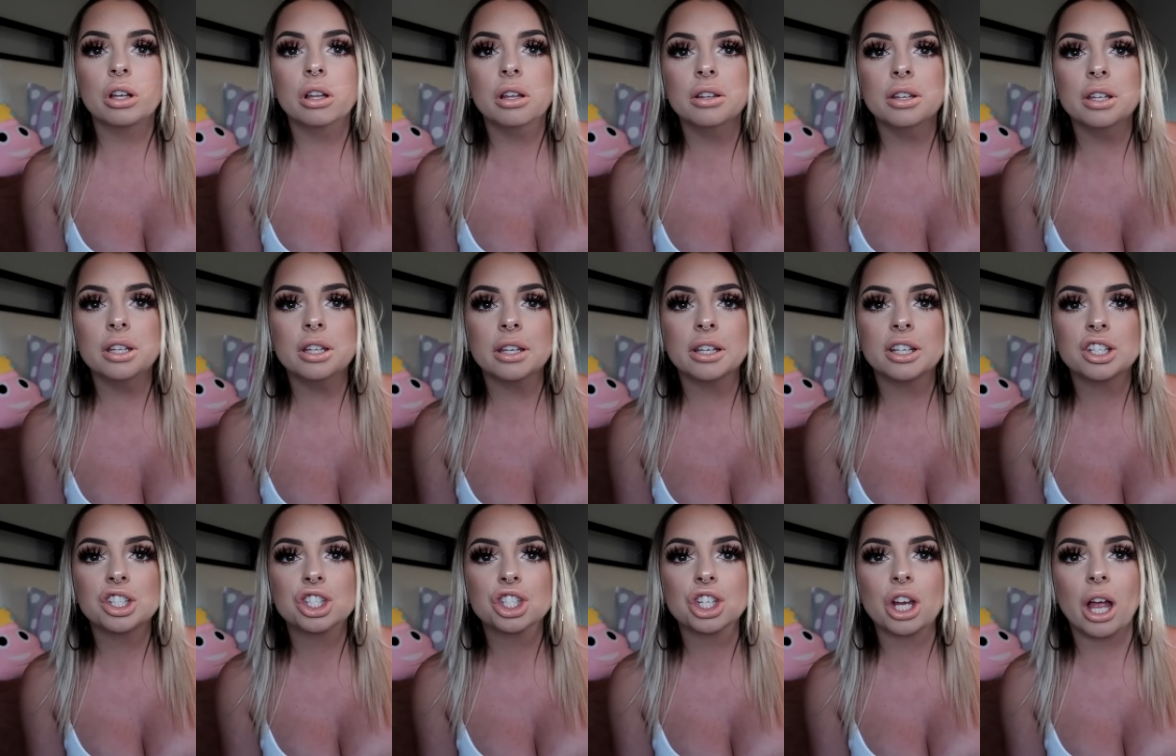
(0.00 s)
at it
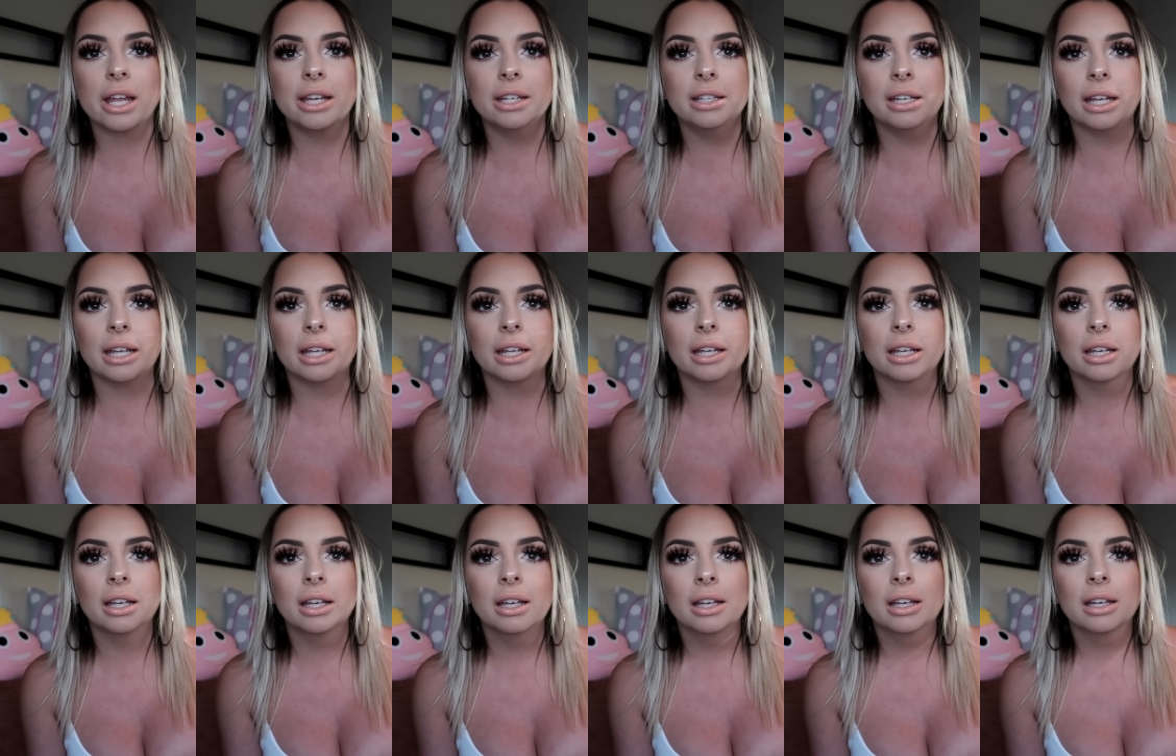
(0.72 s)
like
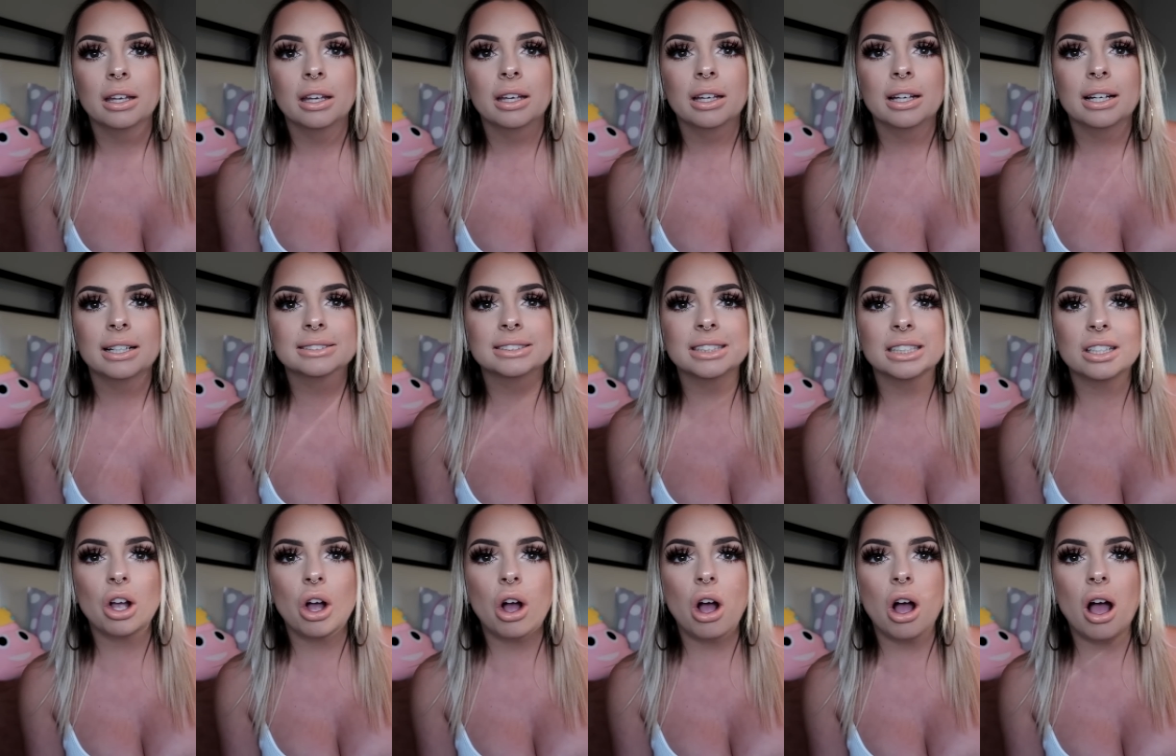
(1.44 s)
shining. It's
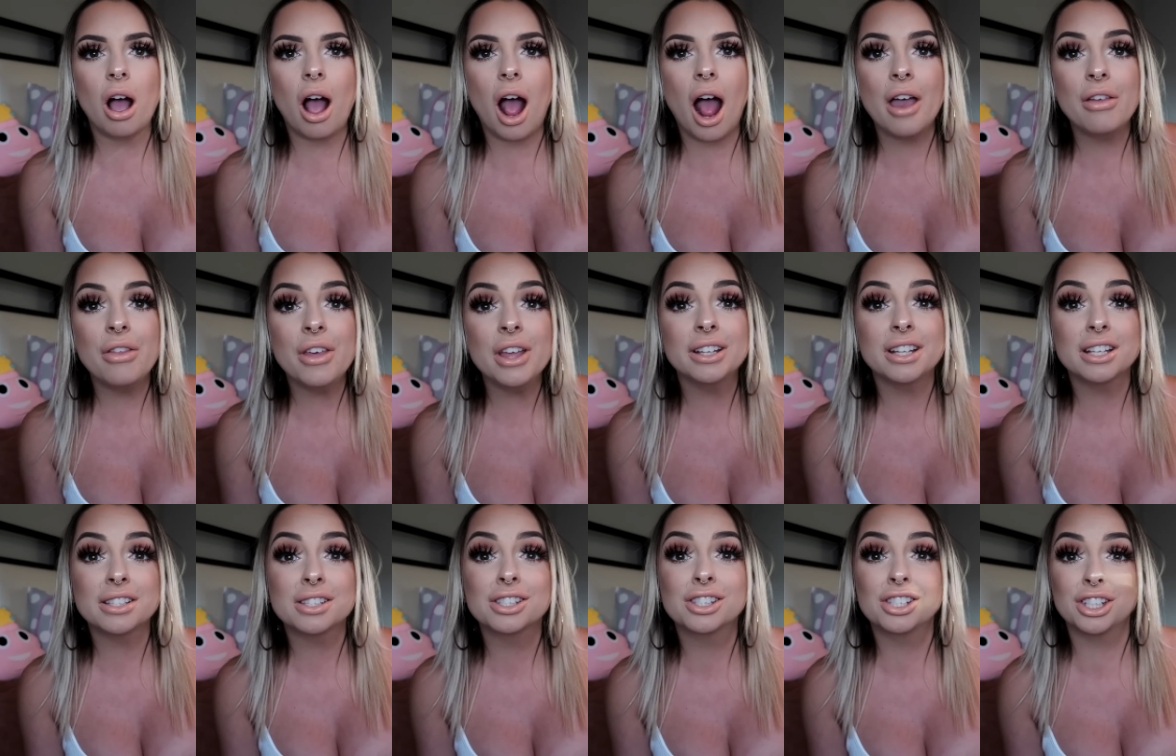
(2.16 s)
like, I
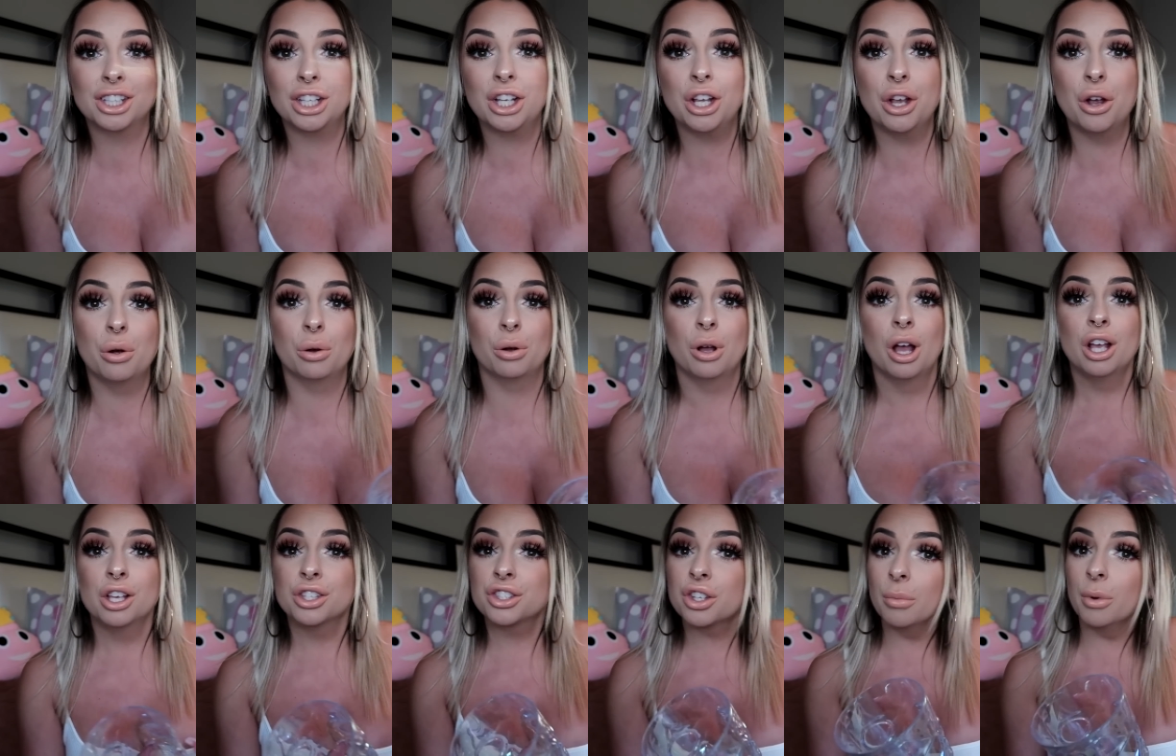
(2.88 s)
think this is cute.
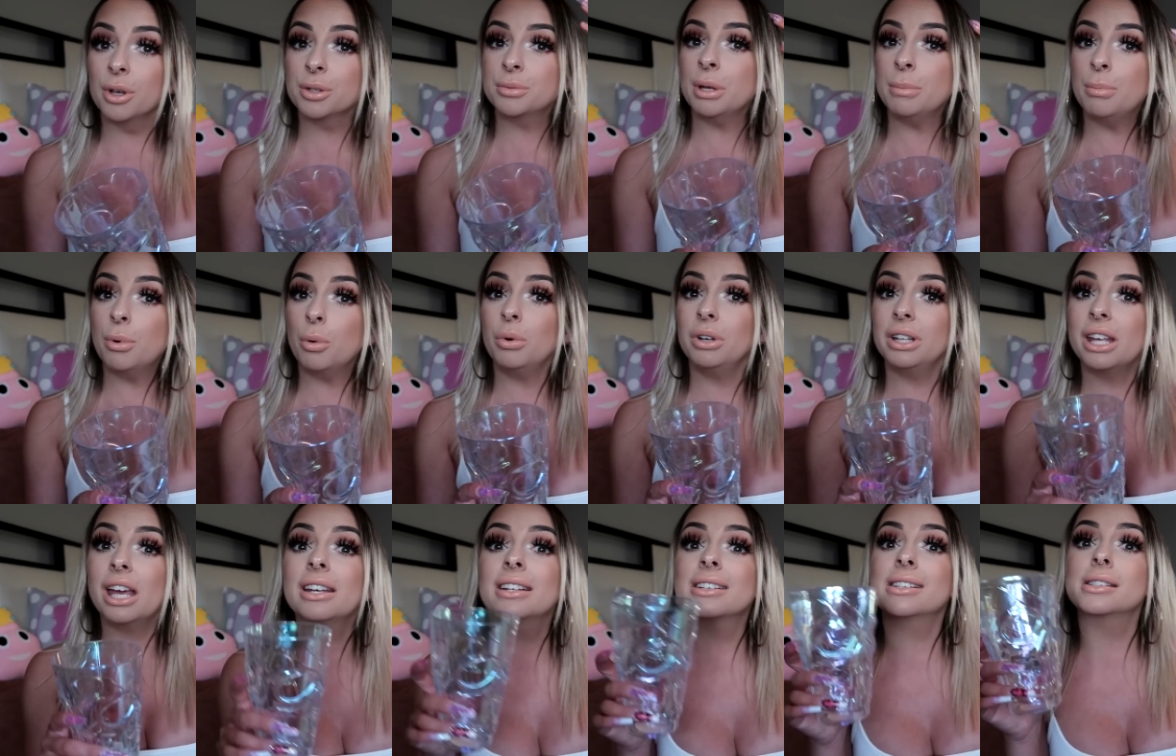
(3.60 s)
So most people
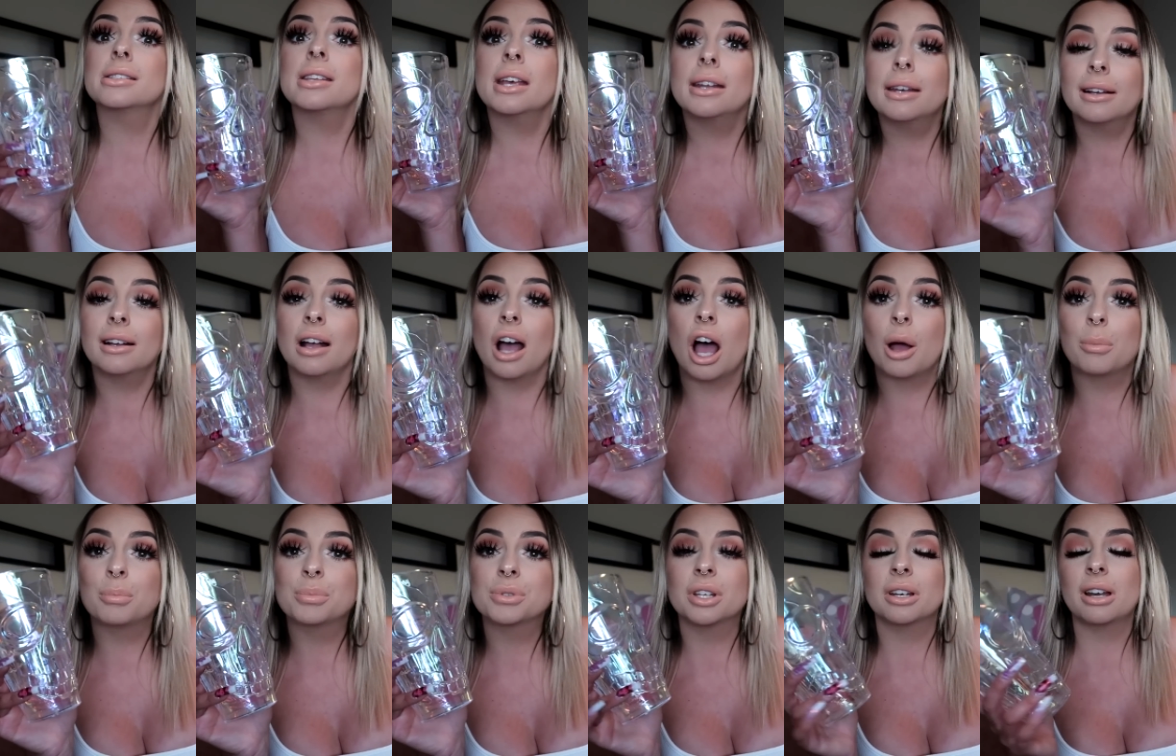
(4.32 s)
would get a set of
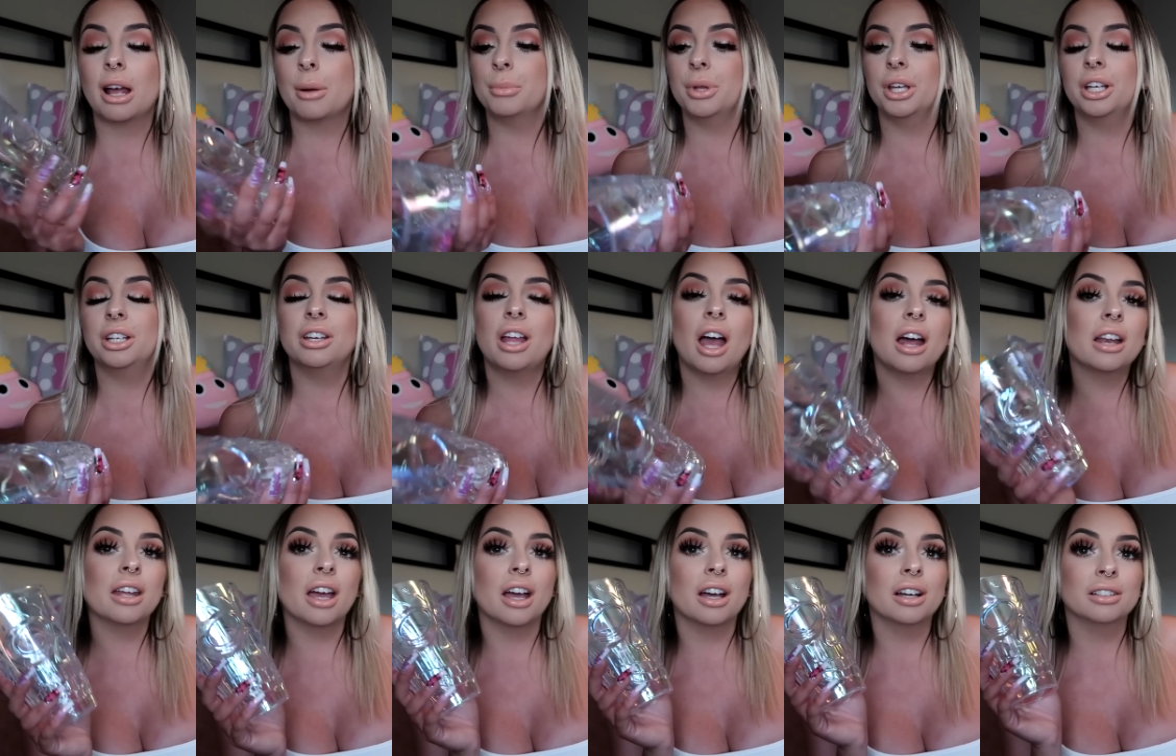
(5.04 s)
cups, and I'm like,
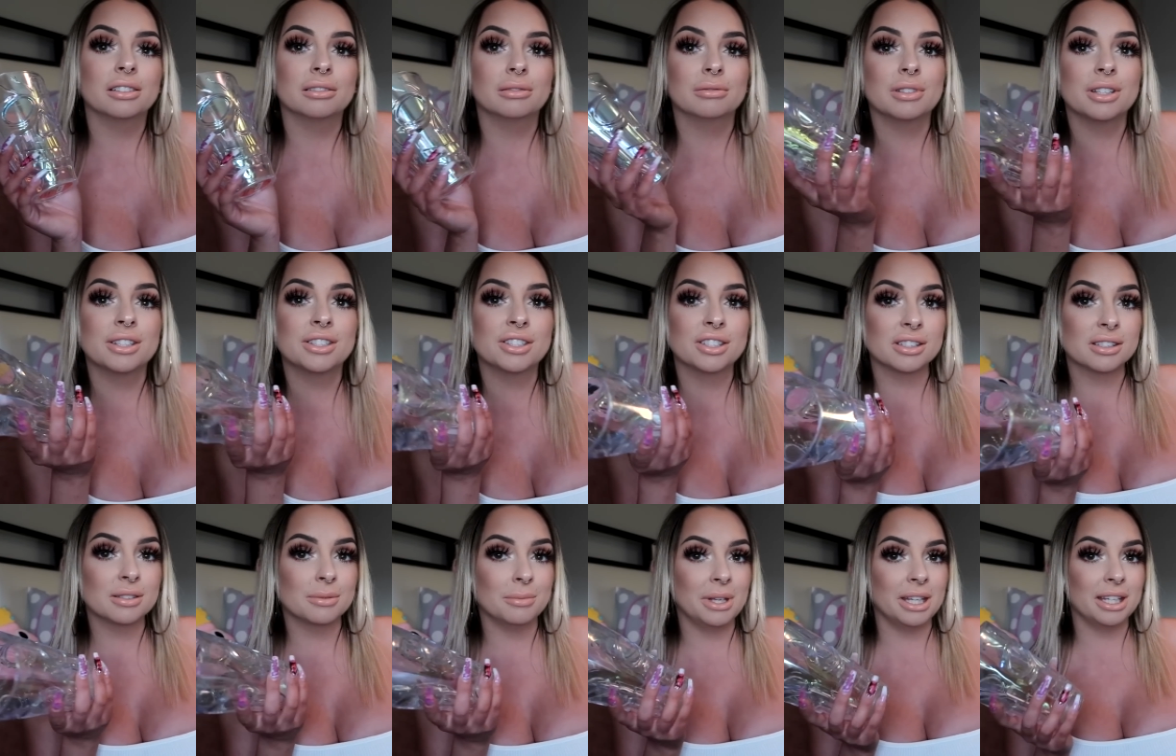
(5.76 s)
nah, nah, it's
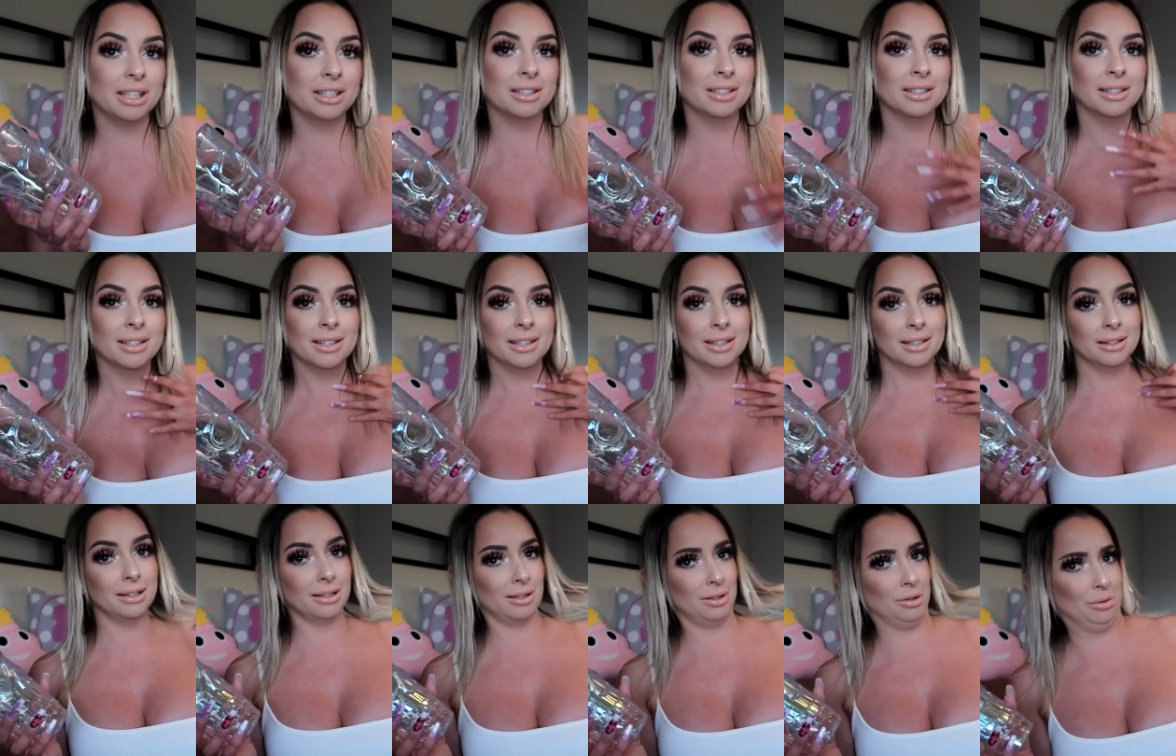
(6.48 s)
just me.
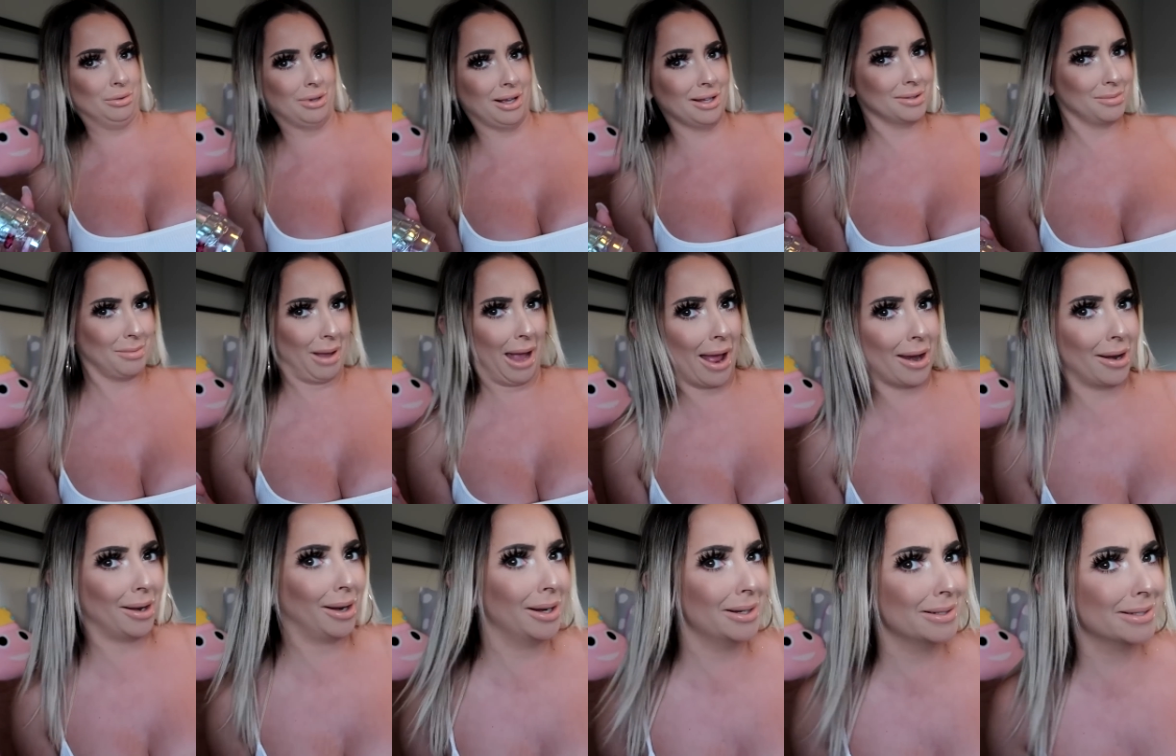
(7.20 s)
Like, who else
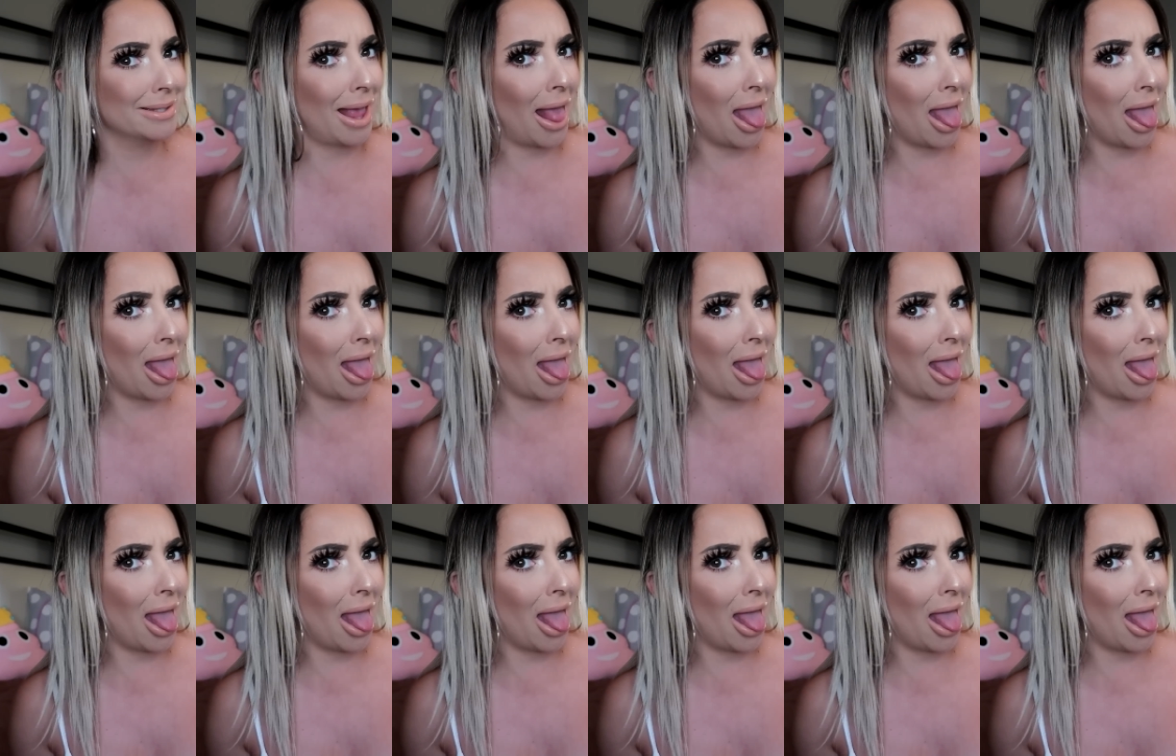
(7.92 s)
matters?